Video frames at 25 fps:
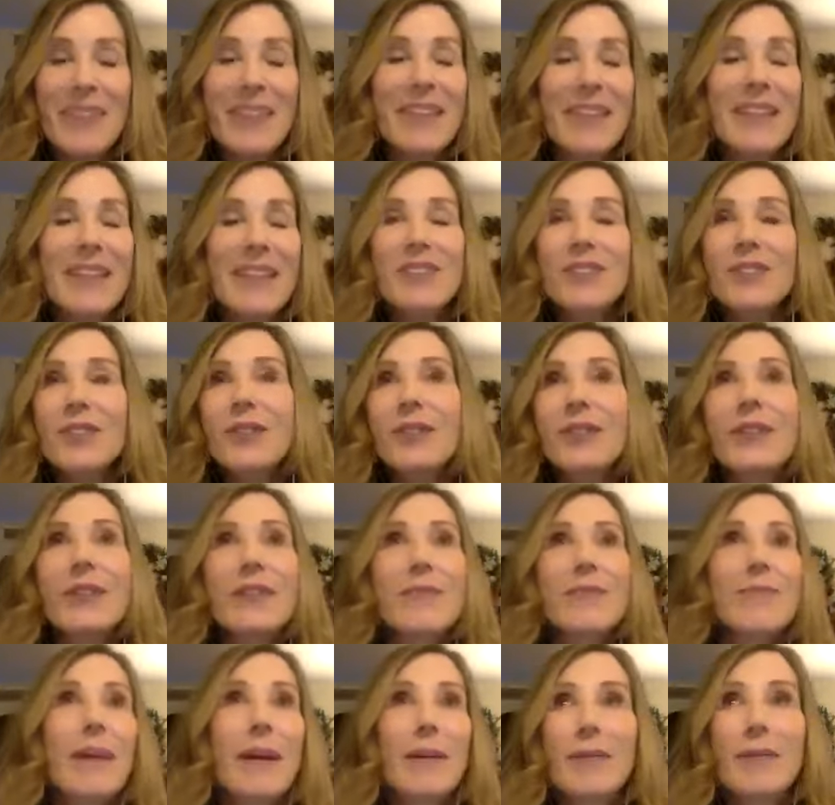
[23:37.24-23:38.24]
it
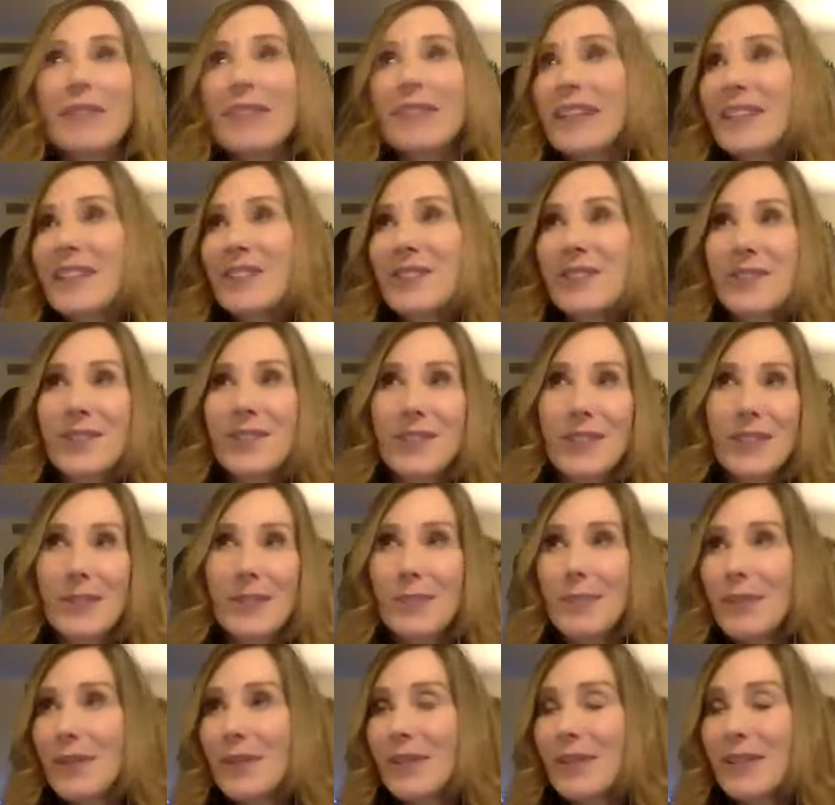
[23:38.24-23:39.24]
took my
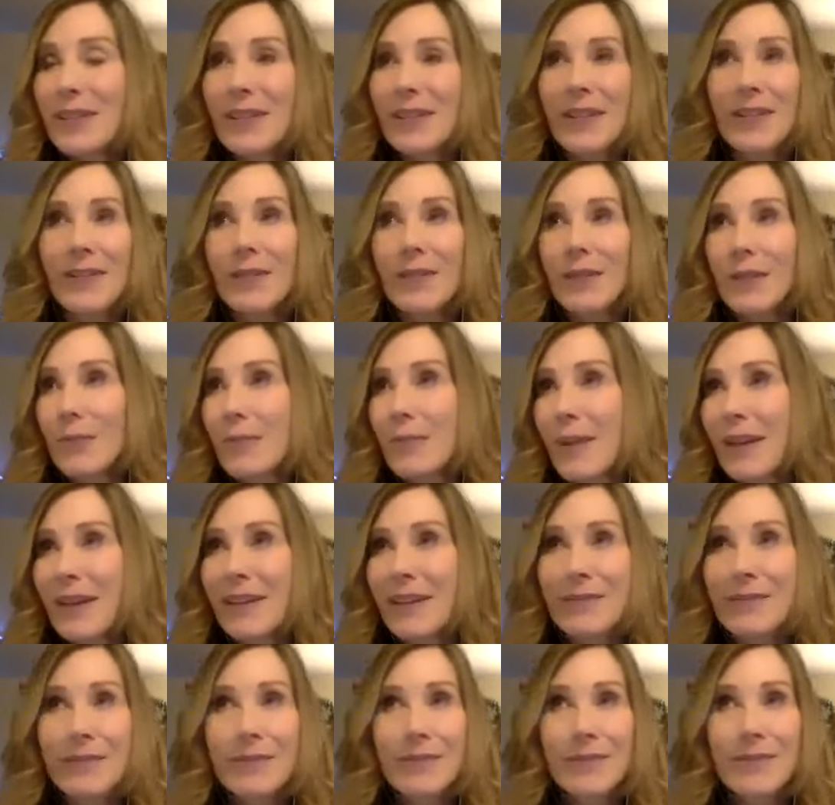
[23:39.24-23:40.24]
relationship, with my
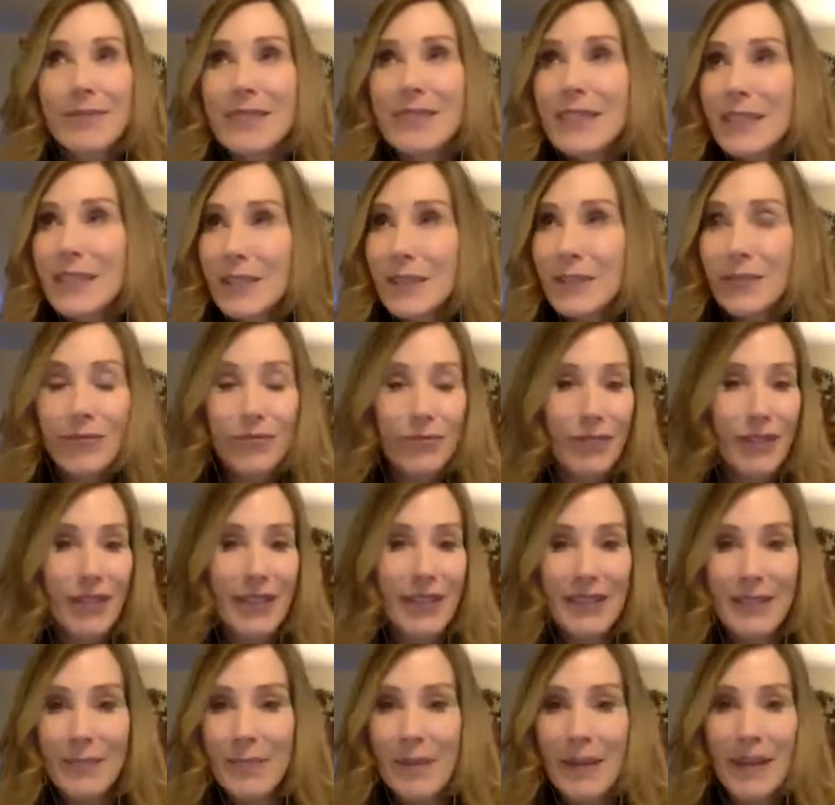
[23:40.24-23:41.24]
dear
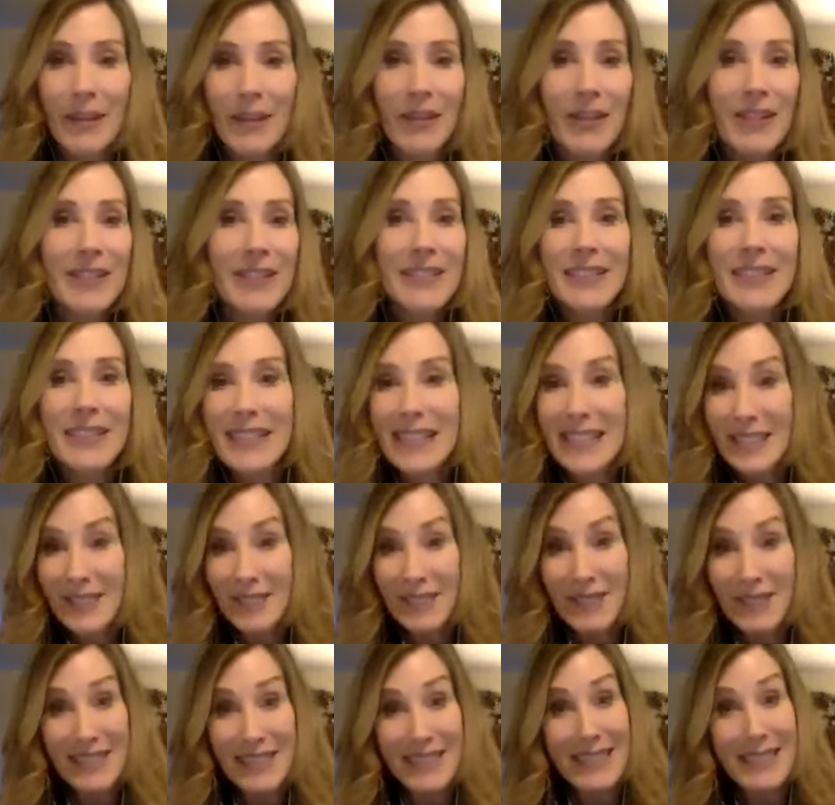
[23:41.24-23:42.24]
friend Mary to an
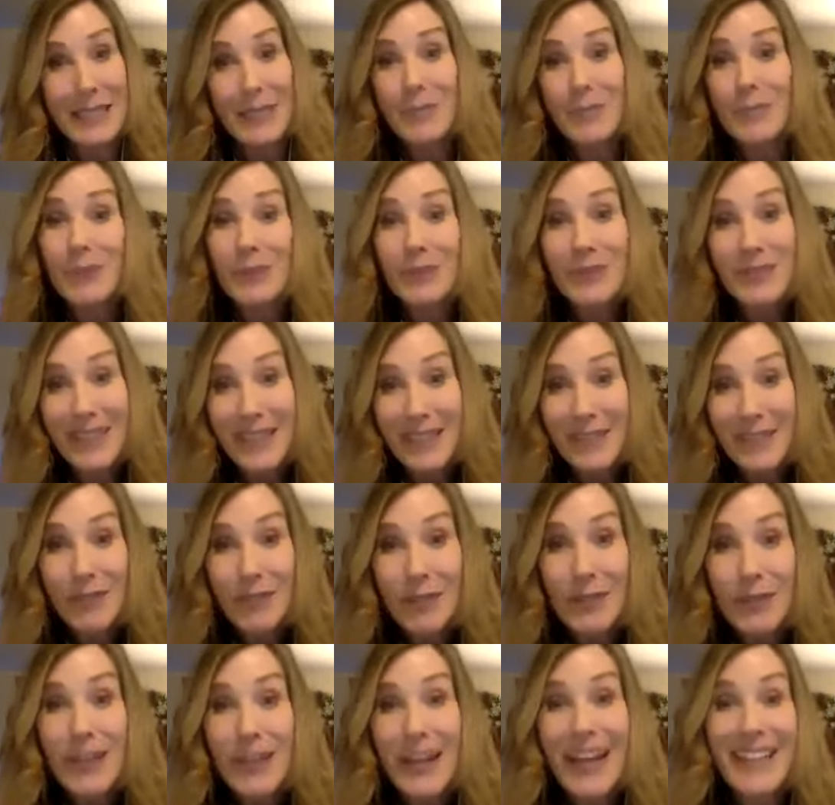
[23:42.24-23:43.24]
even deeper
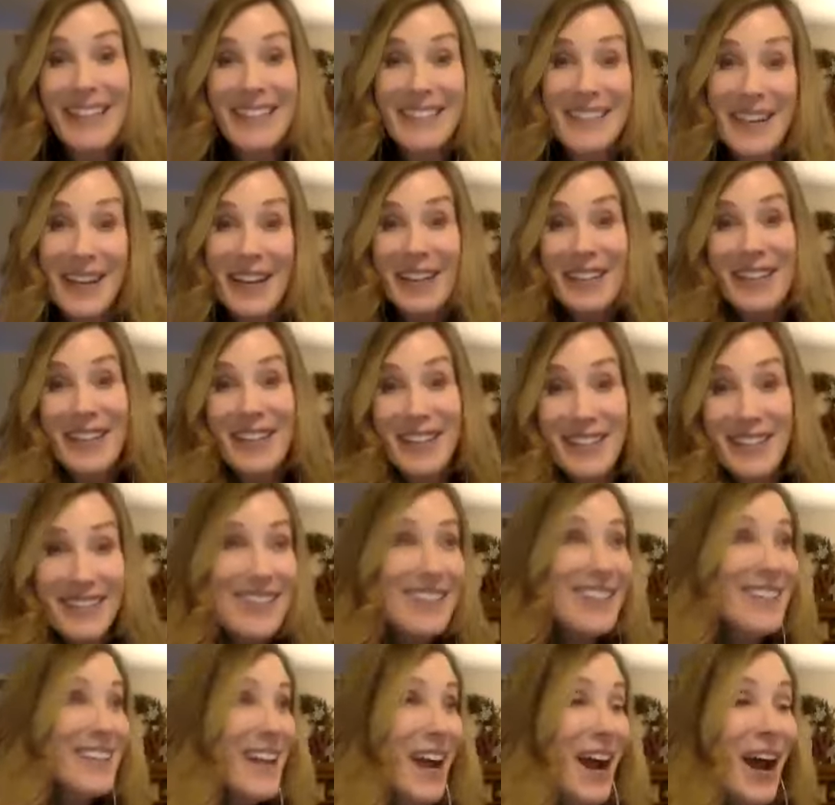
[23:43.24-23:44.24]
level. And yet
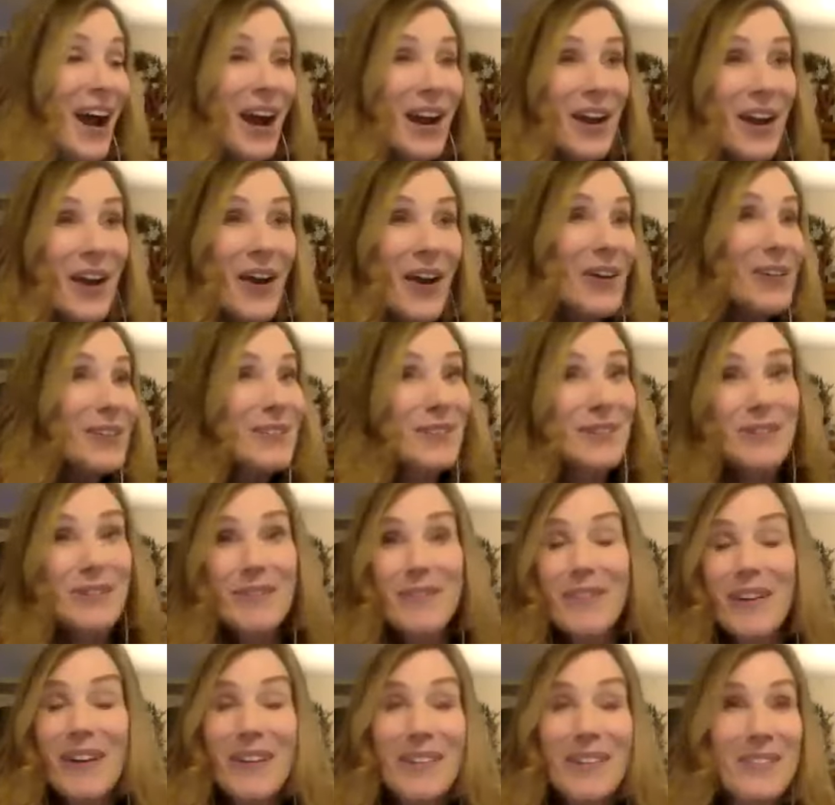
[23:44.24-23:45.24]
I also
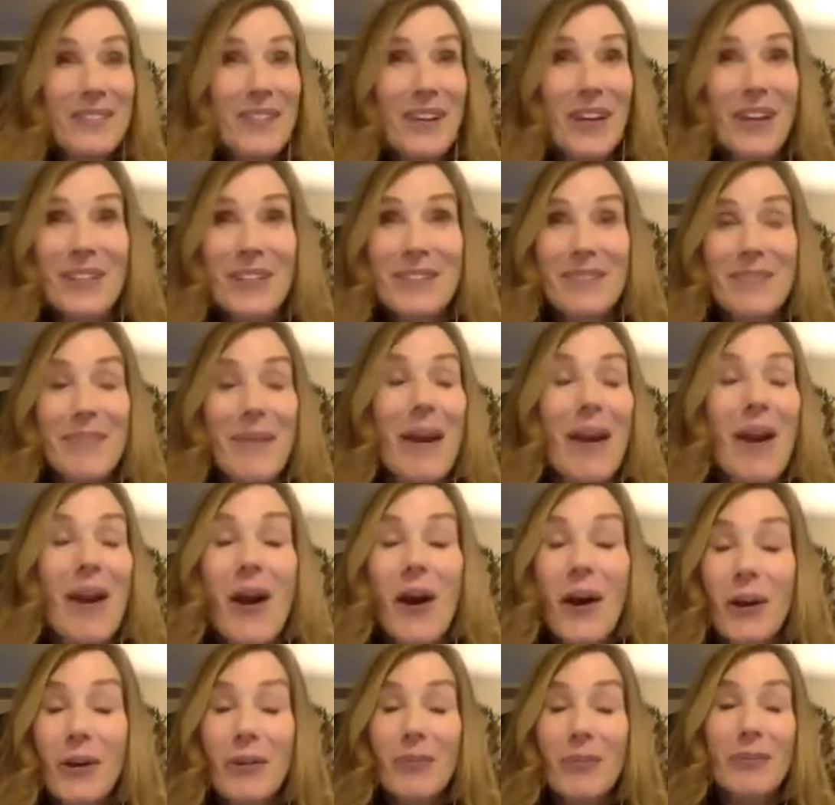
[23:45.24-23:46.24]
felt just my
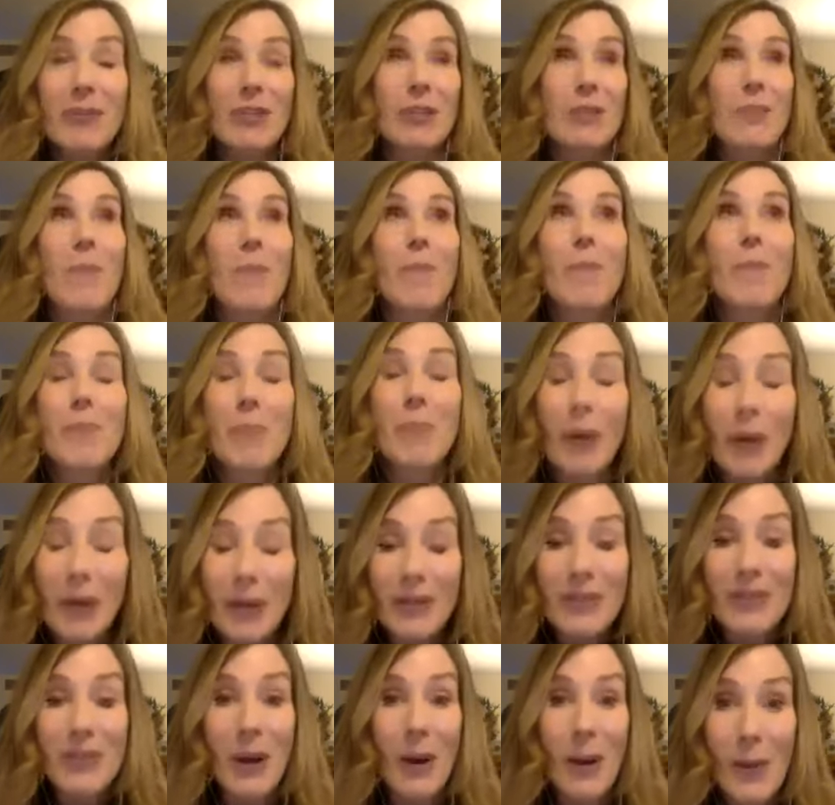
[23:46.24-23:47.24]
heart would just
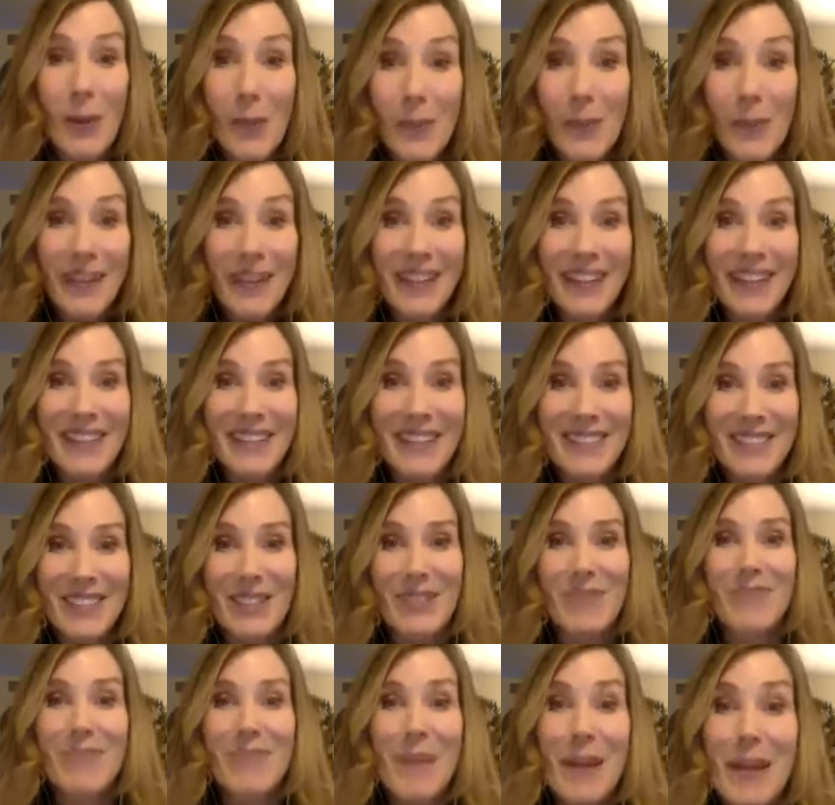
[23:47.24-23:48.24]
burst open, and
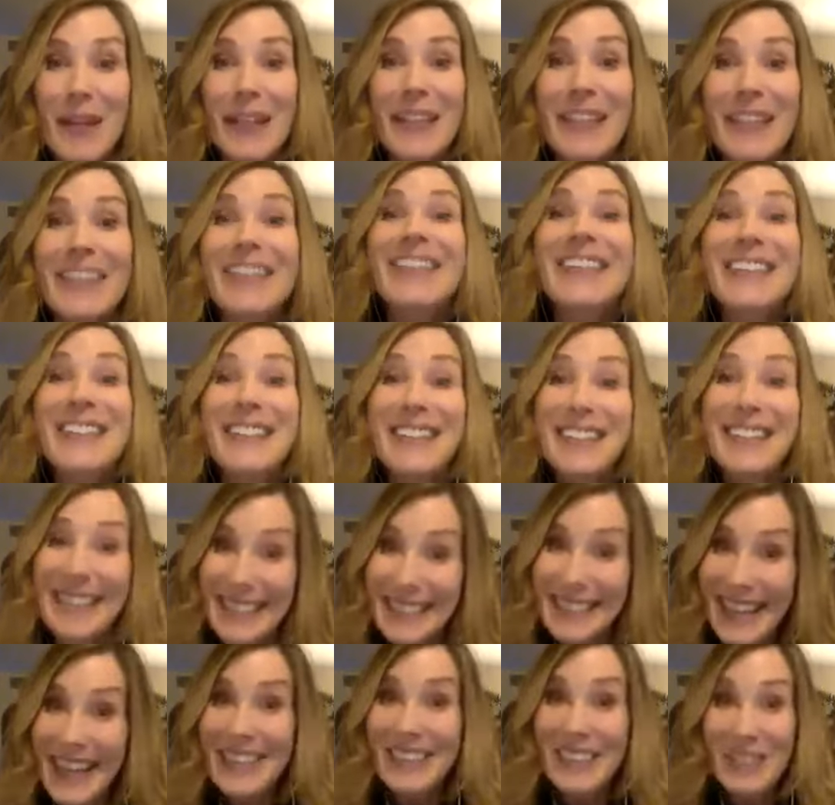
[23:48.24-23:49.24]
just being
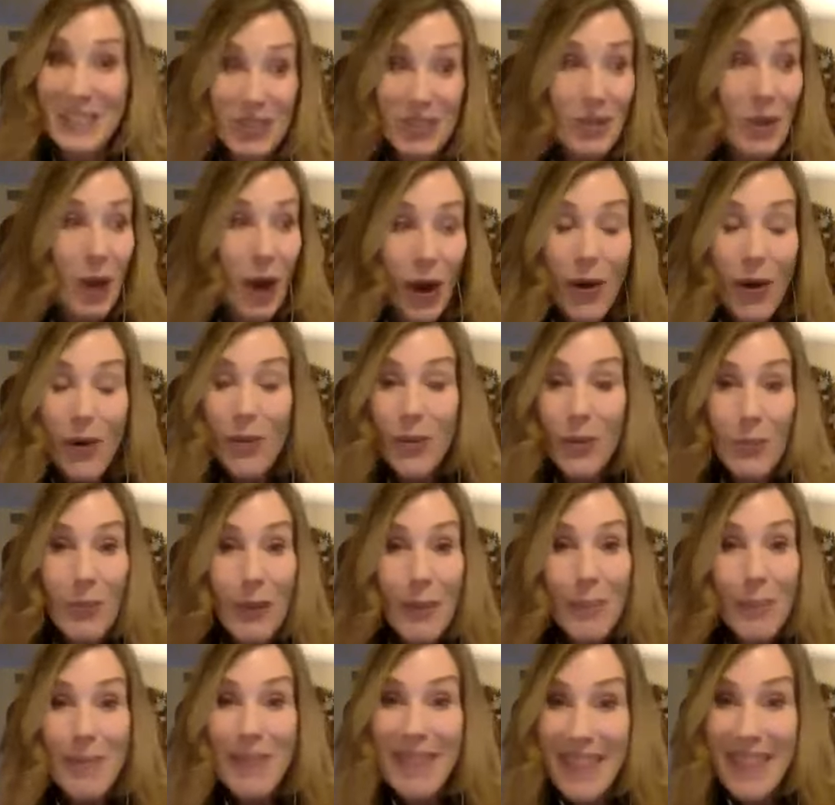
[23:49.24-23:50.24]
connected to all the
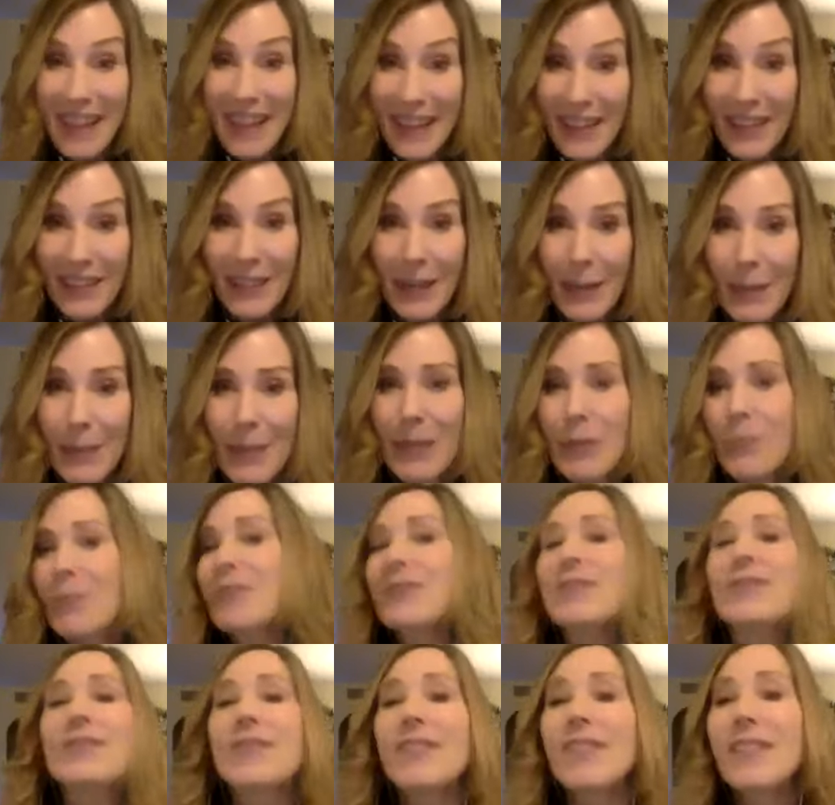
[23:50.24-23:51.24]
women there. I mean, it was,